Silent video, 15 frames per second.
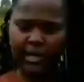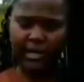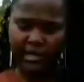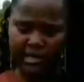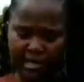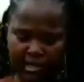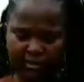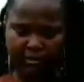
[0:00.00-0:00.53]

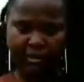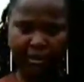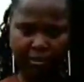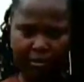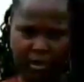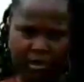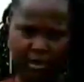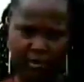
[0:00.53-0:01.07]
is it
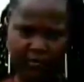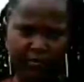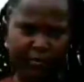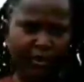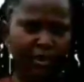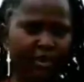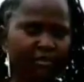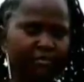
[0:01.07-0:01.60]
February?
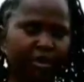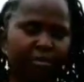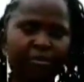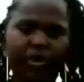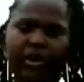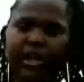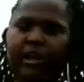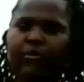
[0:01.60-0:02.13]

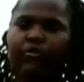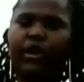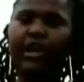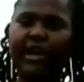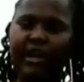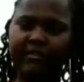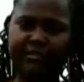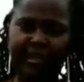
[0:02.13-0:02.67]
February
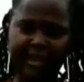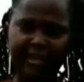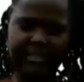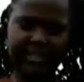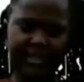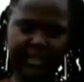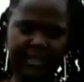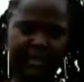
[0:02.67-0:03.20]
akunanga
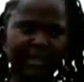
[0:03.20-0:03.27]
viazi.